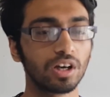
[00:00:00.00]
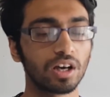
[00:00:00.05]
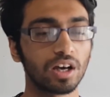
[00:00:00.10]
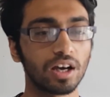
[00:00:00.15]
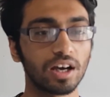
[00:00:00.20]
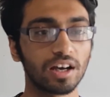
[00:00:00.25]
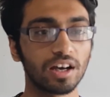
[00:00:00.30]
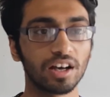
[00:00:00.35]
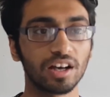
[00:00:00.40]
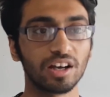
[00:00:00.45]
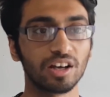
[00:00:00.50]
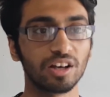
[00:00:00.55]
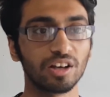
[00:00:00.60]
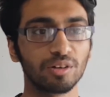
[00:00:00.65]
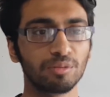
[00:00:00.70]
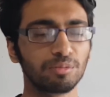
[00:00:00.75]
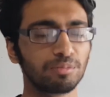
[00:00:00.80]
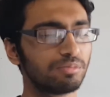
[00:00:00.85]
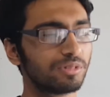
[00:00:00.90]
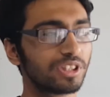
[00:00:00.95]
uh,
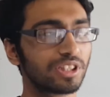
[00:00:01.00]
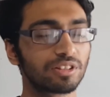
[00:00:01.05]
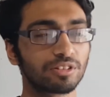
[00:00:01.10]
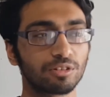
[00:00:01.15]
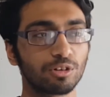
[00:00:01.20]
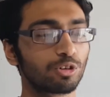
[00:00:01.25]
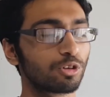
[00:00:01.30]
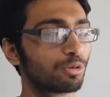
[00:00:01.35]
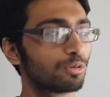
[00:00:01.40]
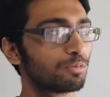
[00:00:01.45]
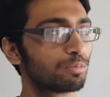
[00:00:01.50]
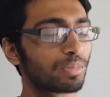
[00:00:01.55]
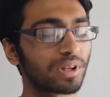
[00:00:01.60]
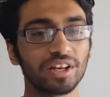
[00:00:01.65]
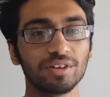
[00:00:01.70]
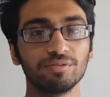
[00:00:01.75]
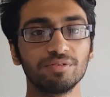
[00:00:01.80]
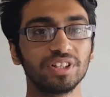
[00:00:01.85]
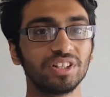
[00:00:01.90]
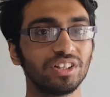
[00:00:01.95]
or
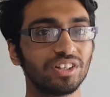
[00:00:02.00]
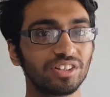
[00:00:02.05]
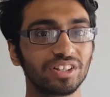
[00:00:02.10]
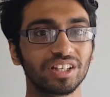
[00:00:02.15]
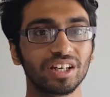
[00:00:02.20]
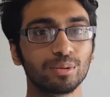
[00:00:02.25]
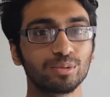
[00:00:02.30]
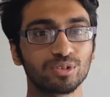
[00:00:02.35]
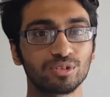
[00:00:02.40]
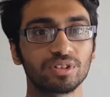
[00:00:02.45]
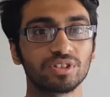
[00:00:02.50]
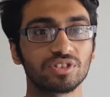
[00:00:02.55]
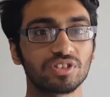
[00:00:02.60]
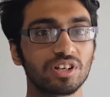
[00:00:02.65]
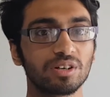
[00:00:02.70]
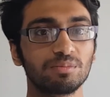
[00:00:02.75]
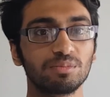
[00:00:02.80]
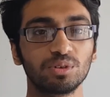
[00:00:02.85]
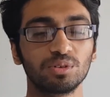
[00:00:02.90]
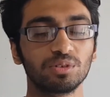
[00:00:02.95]
play video games, for
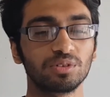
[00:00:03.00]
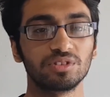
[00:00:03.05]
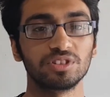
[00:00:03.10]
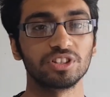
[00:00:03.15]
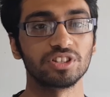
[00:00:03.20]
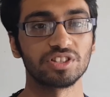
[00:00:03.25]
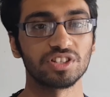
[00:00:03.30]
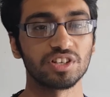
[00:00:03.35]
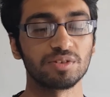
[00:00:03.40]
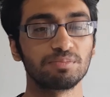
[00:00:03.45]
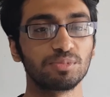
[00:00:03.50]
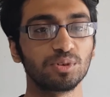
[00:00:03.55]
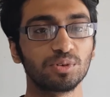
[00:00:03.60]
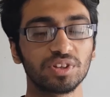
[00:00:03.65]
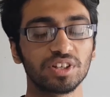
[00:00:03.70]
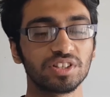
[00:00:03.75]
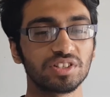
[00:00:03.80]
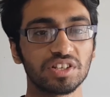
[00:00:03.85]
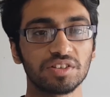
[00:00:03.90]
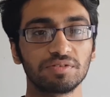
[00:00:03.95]
example. Just simple
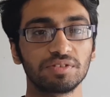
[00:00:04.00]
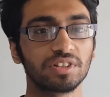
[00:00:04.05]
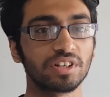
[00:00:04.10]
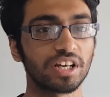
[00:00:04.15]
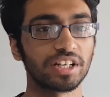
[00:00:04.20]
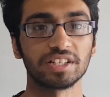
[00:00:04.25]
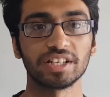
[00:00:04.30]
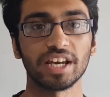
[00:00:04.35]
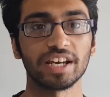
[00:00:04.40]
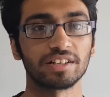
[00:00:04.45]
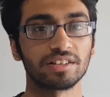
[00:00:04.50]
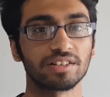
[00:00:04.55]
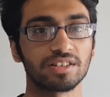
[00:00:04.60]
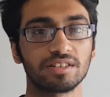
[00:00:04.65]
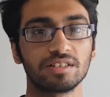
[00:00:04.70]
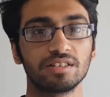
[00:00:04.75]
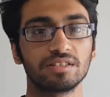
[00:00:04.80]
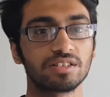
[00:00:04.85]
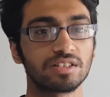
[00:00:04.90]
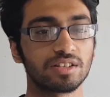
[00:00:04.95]
things, even like
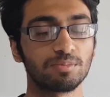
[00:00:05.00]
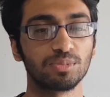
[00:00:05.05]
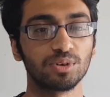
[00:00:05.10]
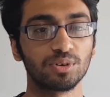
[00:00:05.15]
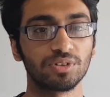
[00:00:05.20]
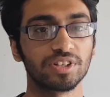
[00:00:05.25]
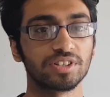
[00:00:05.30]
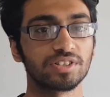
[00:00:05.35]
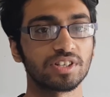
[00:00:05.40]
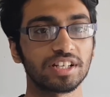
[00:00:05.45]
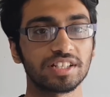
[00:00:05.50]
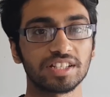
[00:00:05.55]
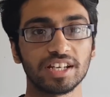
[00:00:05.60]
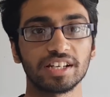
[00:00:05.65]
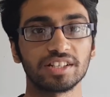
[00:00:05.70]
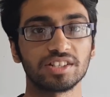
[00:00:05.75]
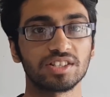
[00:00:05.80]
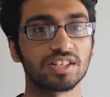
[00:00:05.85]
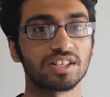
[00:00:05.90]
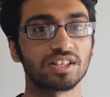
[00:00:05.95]
simple things like
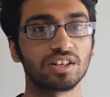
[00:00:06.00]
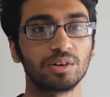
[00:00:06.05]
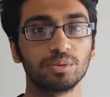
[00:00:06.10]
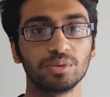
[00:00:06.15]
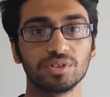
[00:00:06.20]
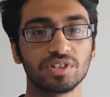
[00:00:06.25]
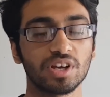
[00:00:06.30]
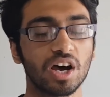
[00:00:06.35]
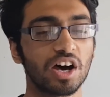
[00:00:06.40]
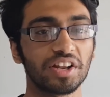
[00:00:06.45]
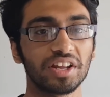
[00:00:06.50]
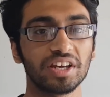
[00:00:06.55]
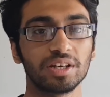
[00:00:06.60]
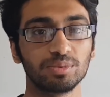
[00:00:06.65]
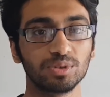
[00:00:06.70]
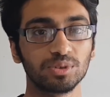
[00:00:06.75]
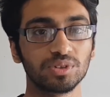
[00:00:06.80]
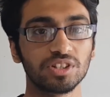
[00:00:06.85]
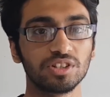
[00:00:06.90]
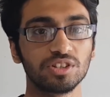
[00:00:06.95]
texting, I was
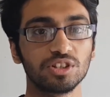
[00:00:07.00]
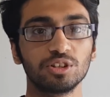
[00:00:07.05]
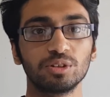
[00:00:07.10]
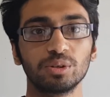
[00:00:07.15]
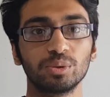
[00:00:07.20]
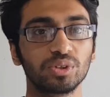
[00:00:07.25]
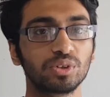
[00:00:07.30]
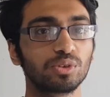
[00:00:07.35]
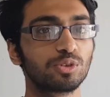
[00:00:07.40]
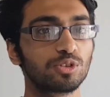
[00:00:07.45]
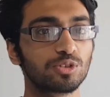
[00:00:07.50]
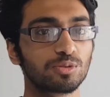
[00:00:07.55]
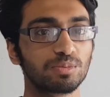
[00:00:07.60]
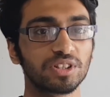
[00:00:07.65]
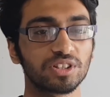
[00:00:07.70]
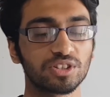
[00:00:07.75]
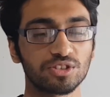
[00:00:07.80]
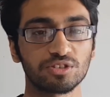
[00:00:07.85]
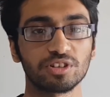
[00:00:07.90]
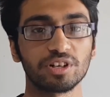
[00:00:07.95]
unable to do. It would cause me
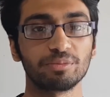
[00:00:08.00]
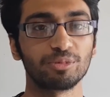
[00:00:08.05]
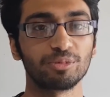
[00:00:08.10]
extreme